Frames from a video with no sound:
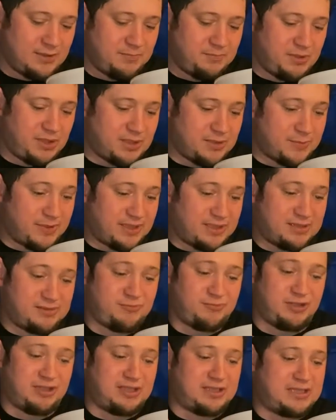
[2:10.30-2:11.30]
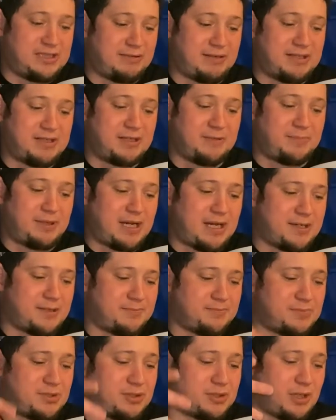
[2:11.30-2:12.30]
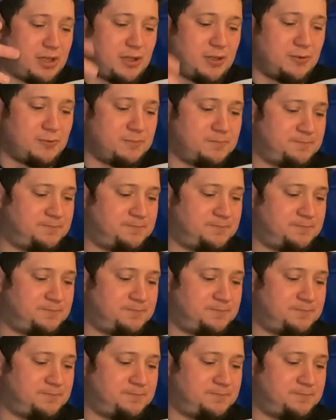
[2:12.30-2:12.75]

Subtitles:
But we can really see right to the bottom, so